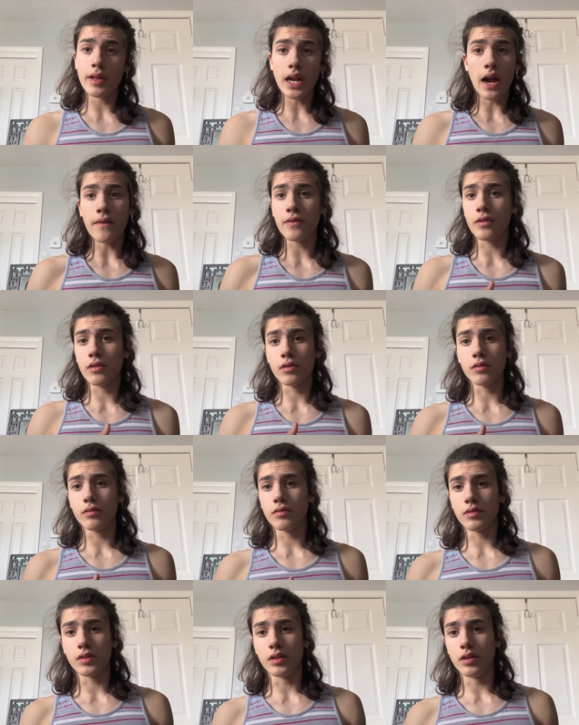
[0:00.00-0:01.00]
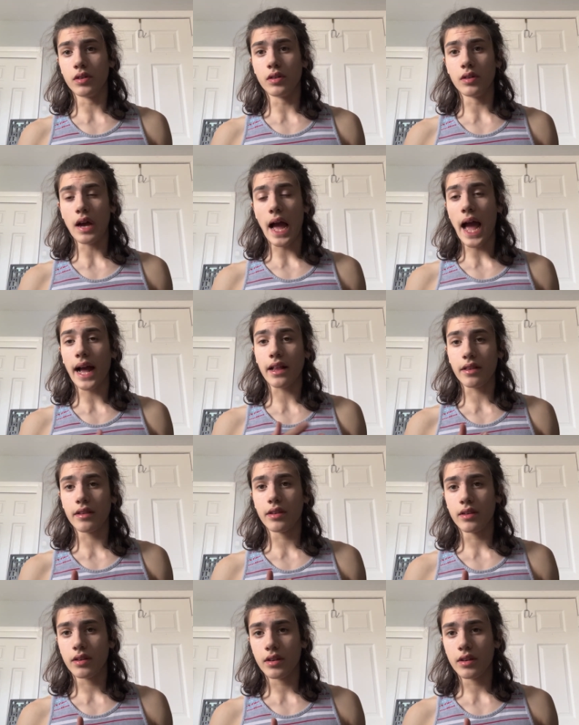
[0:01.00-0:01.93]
after the act